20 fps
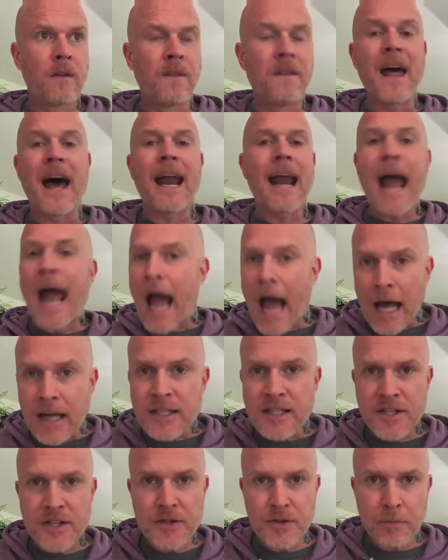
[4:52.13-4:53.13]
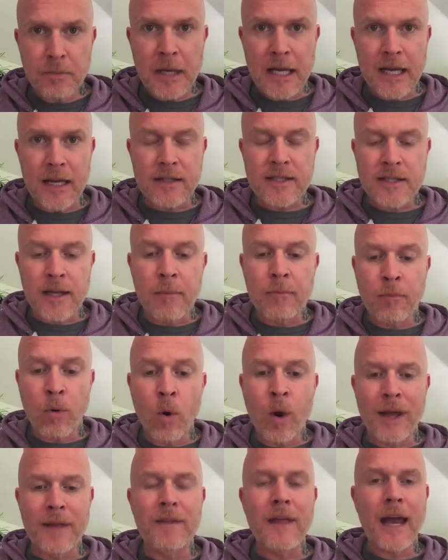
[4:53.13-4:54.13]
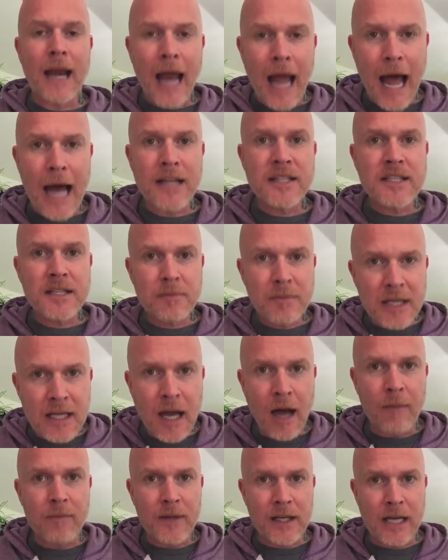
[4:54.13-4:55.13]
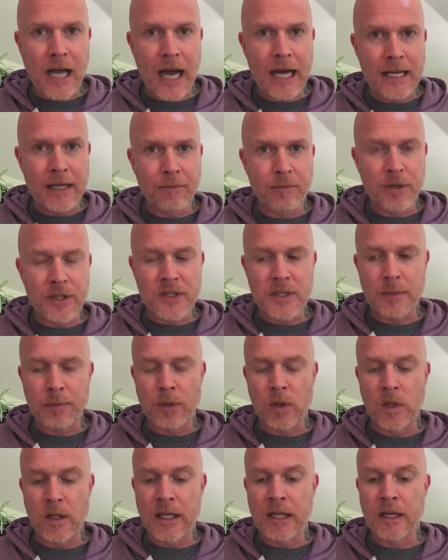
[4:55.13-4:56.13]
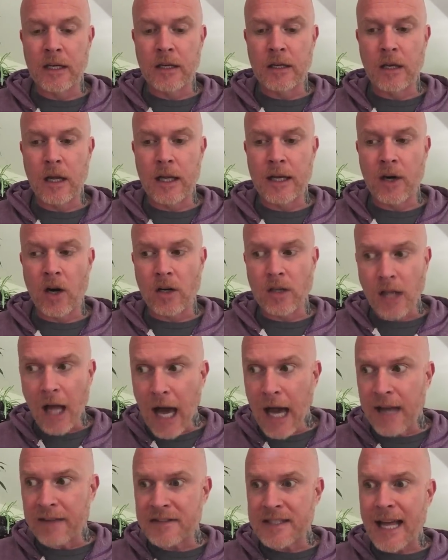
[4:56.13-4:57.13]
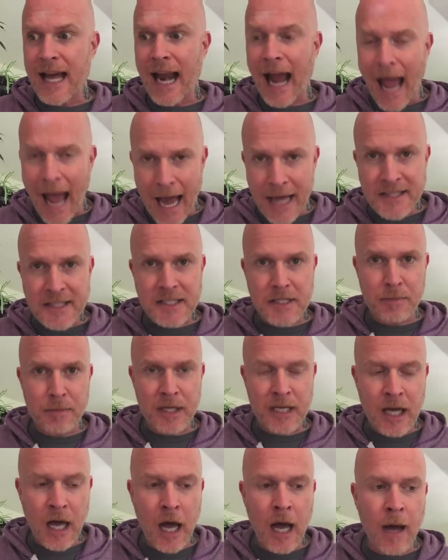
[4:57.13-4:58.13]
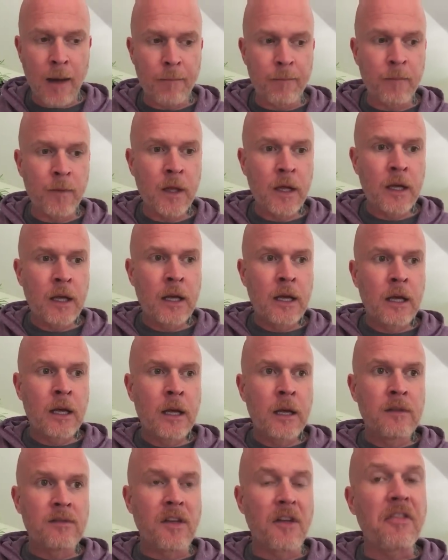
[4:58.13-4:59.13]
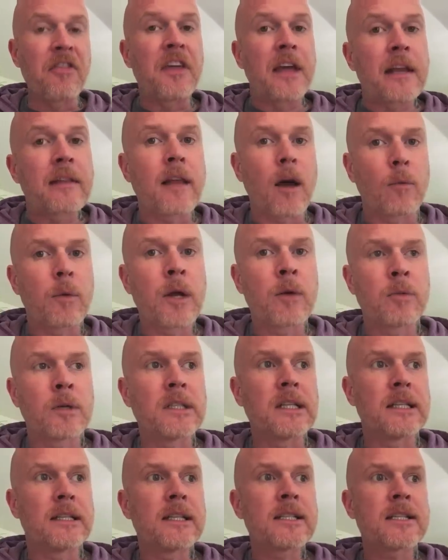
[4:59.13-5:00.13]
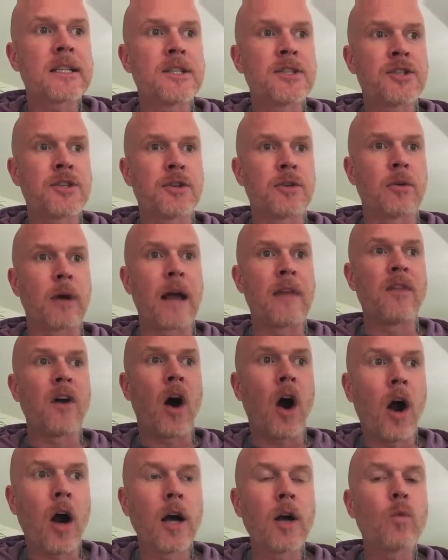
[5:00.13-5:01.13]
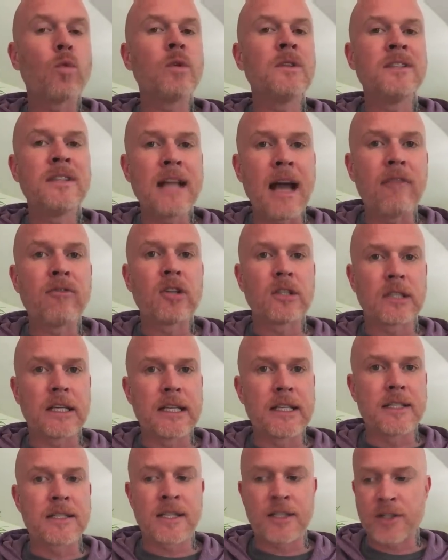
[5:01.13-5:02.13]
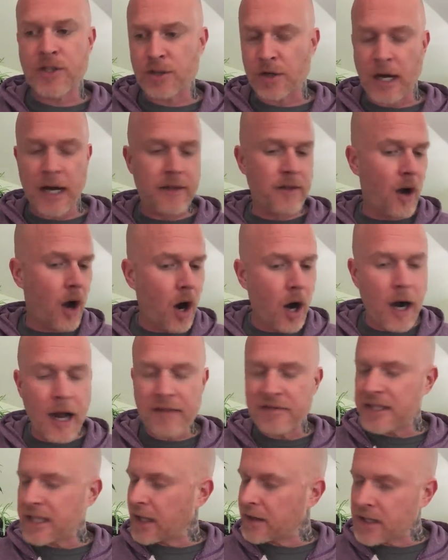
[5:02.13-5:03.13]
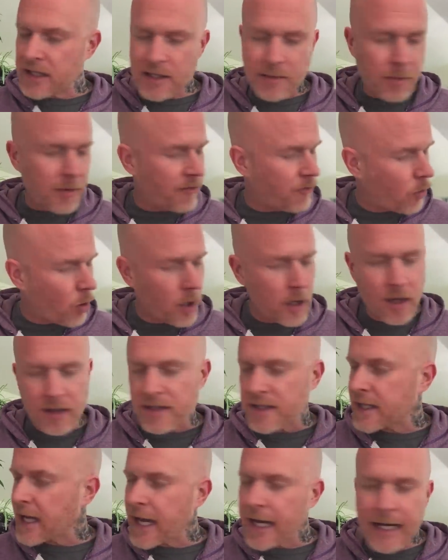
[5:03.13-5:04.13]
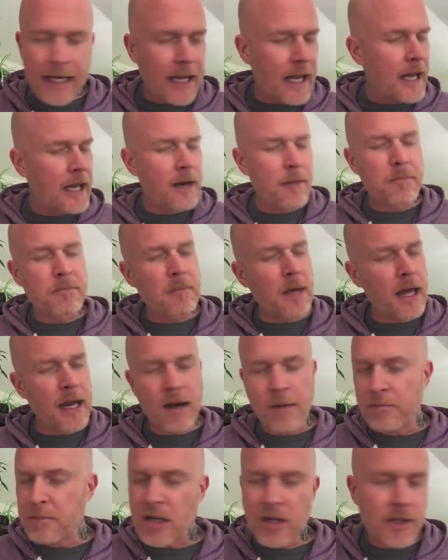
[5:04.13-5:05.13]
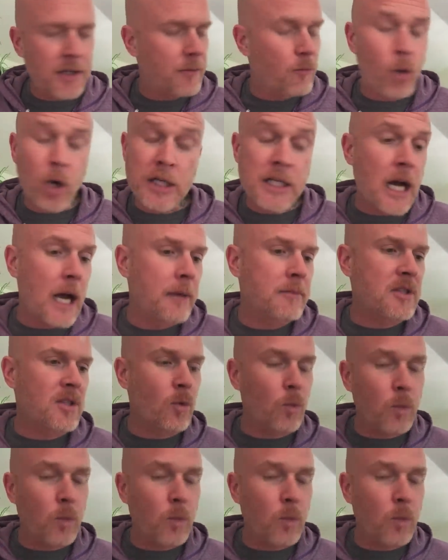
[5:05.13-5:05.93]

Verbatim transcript: that has to be at some point, that has to become the guiding principle in, in our lives. That has to become the thing that we really listen to. And the heart will never lead us astray. The heart, I've said this before and I'll say it again and, and a million more times.